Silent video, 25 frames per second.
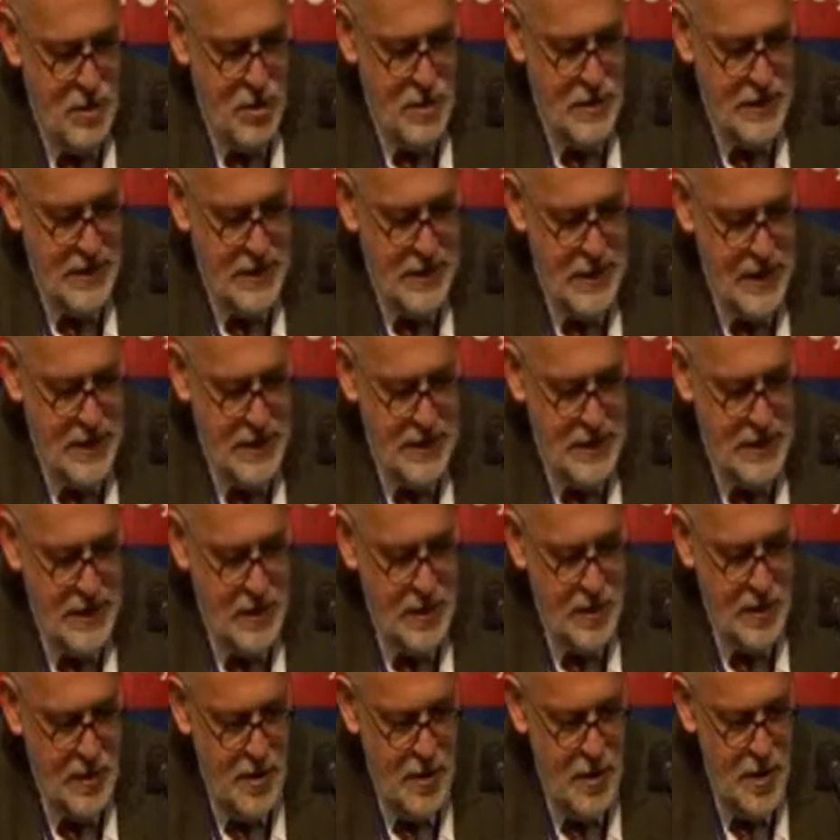
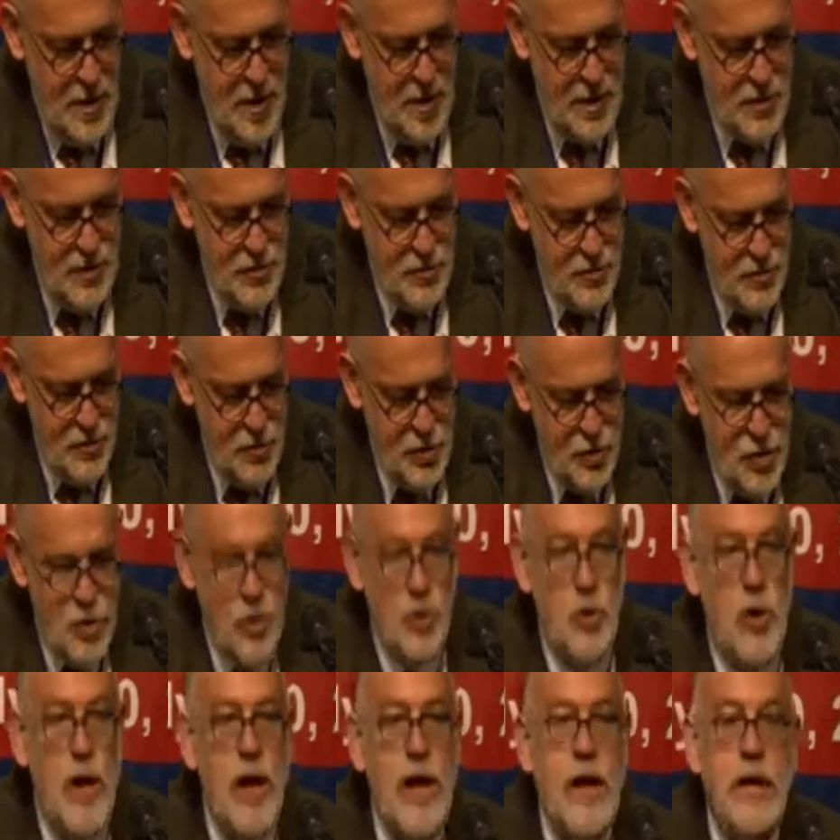constructing a
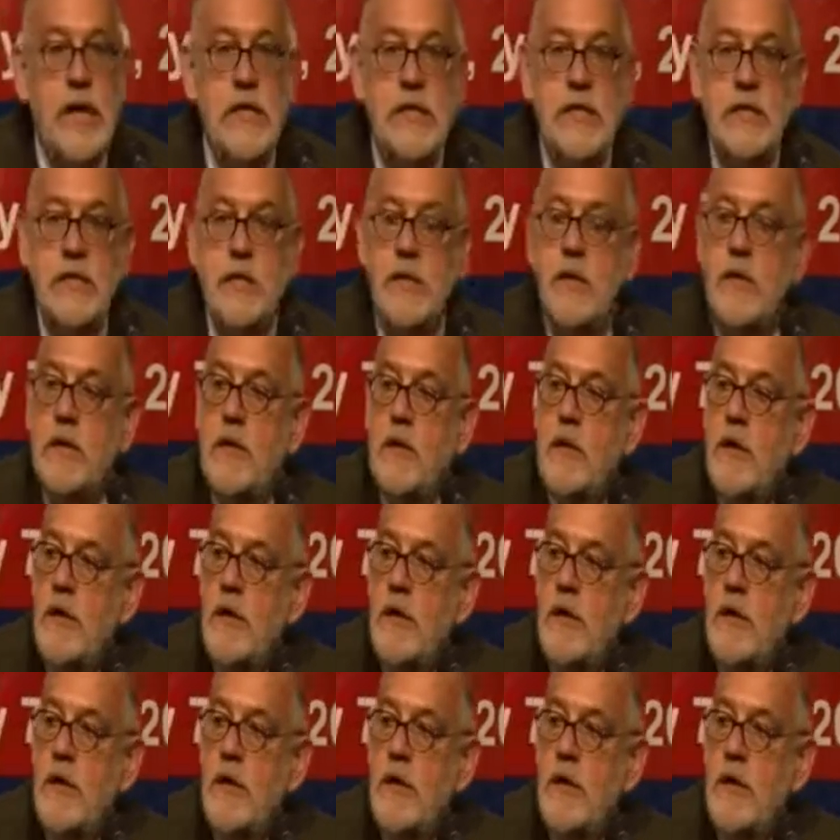Jewish race.